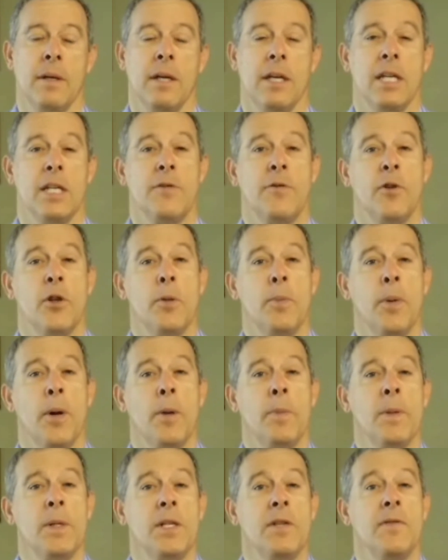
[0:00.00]
is for the
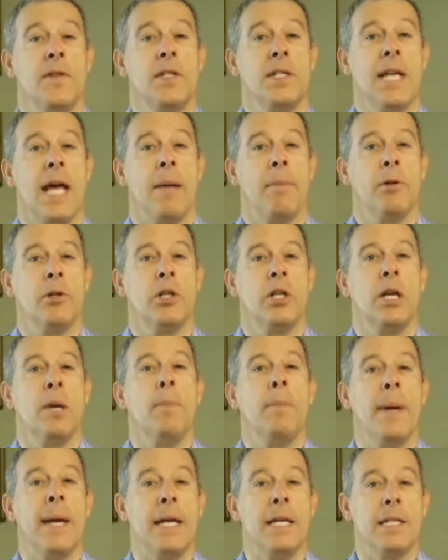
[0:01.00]
purpose of establishing a
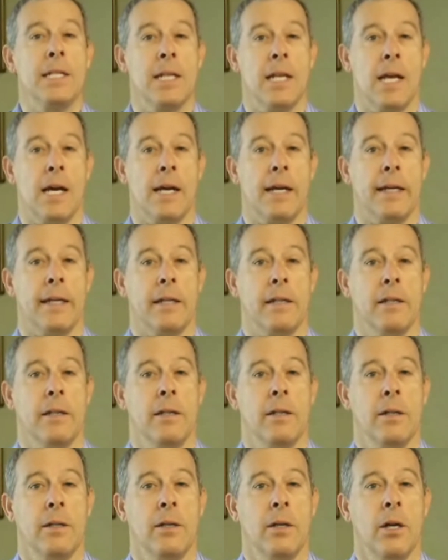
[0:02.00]
baseline
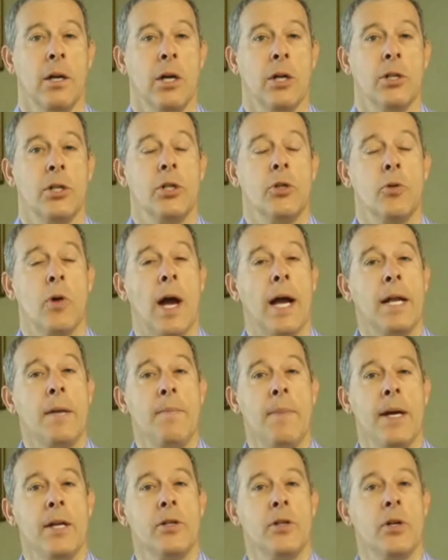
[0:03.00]
to try to
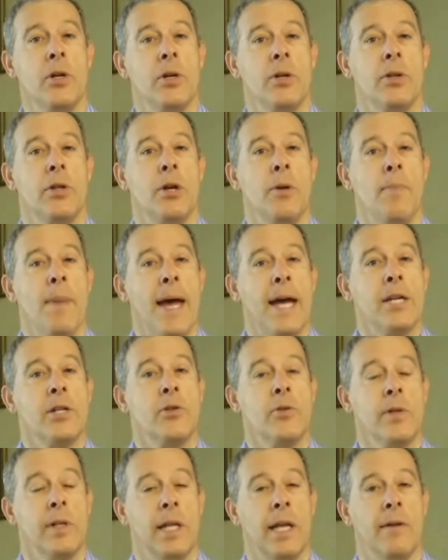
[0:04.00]
measure their
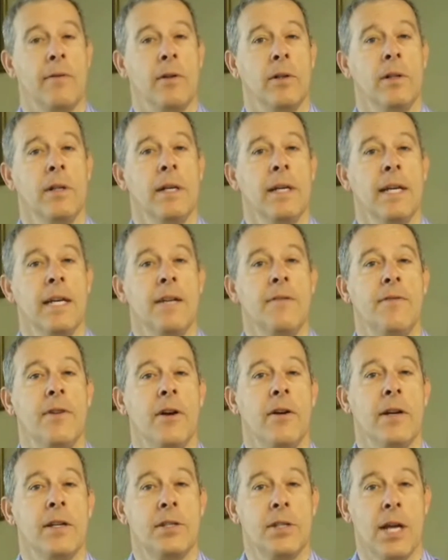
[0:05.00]
mastery level in
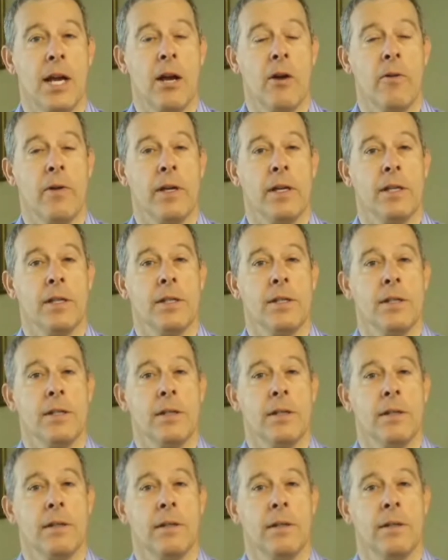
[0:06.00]
various
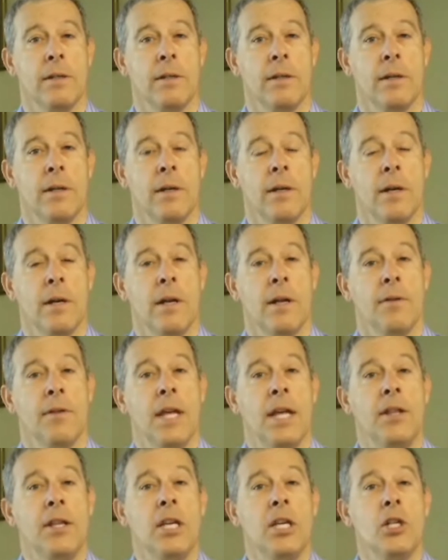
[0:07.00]
areas.
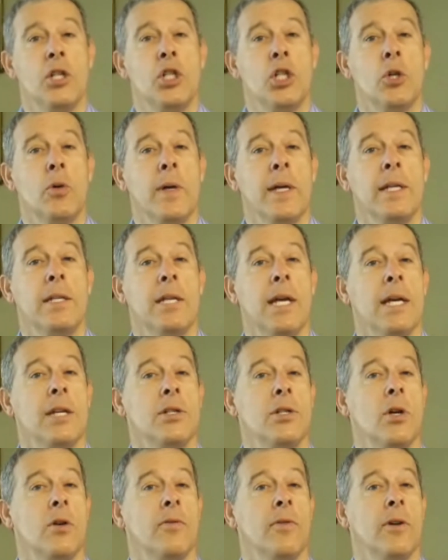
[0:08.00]
Then the ensuing
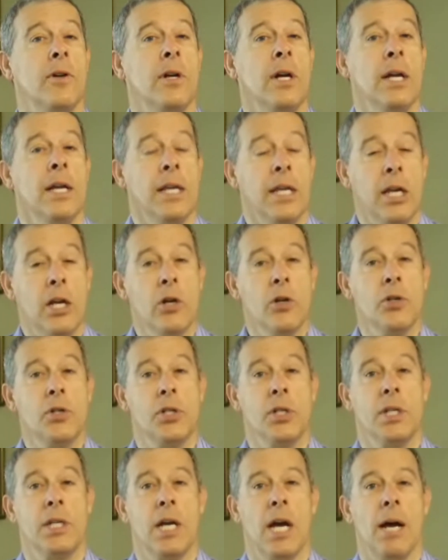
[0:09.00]
tests over years
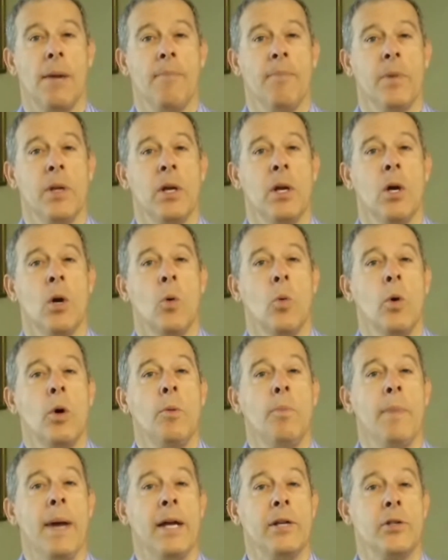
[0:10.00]
to come will
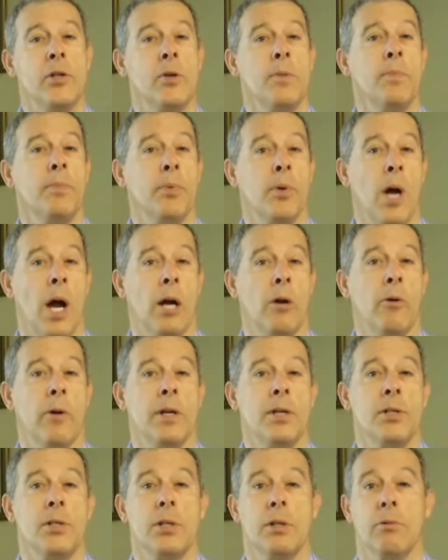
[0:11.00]
measure
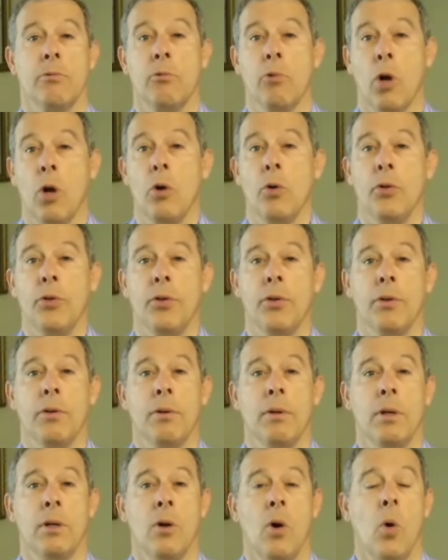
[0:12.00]
progress, growth,
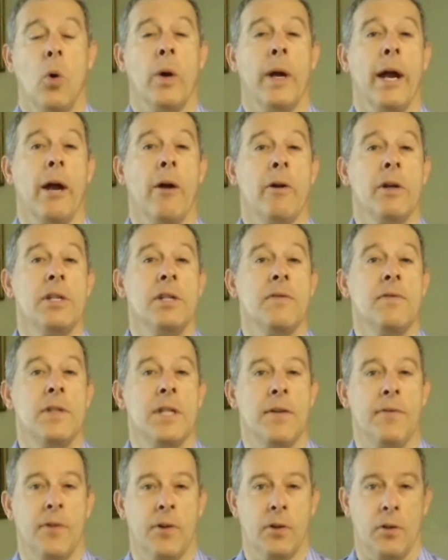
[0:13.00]
or areas of
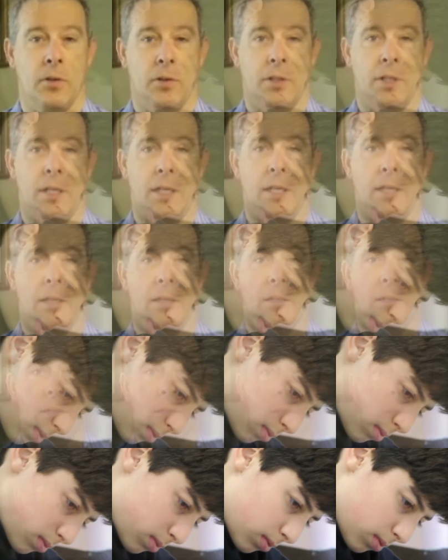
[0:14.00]
difficulty. When